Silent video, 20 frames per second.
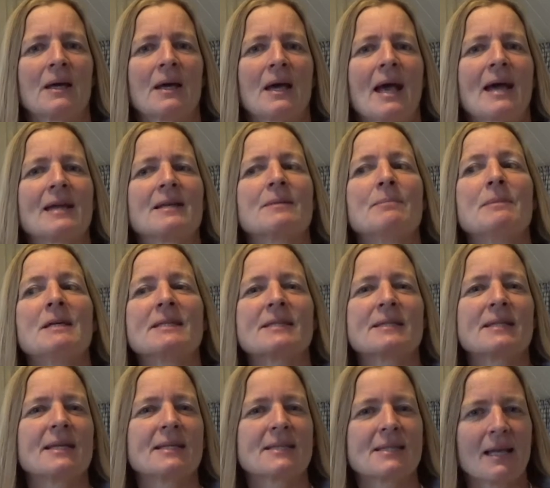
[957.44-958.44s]
and
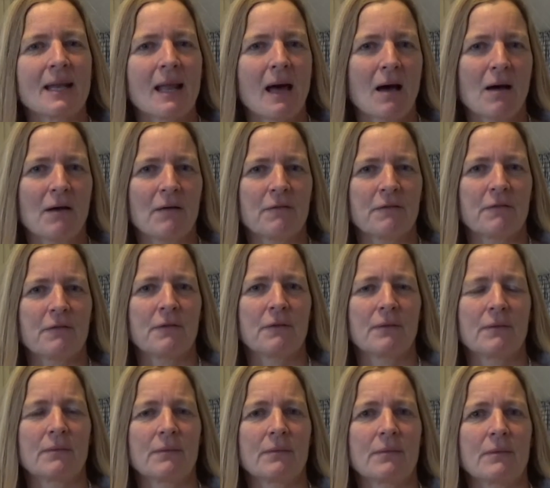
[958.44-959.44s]
missed his love,
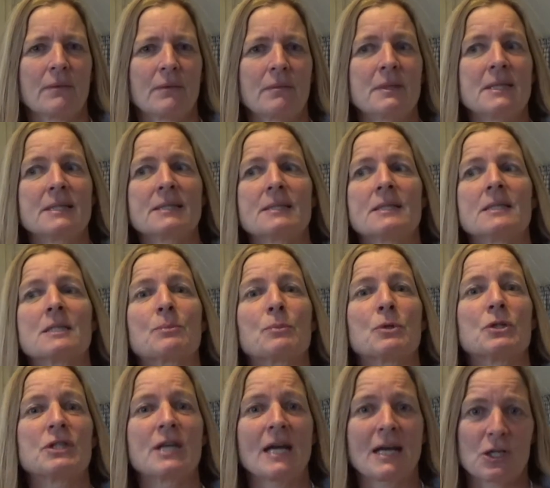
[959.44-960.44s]
missed his
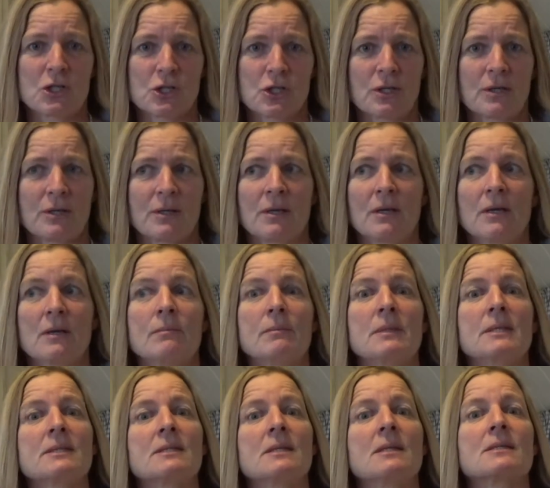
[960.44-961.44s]
protection,
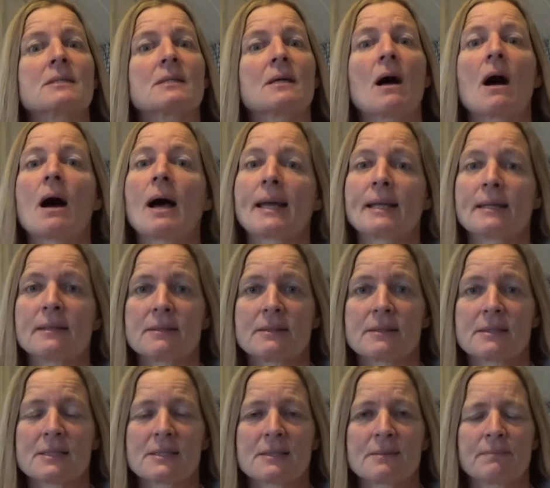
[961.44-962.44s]
missed his
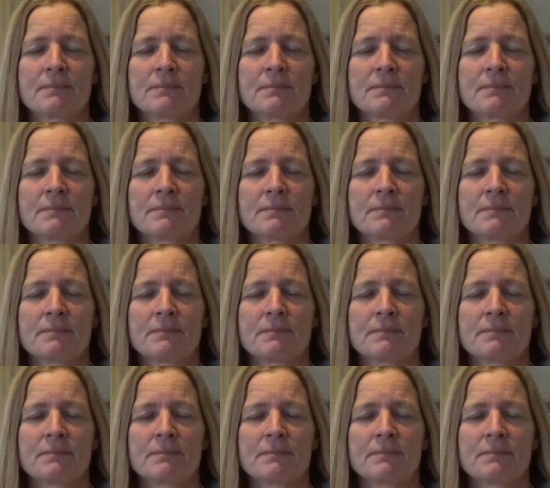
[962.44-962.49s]
guidance,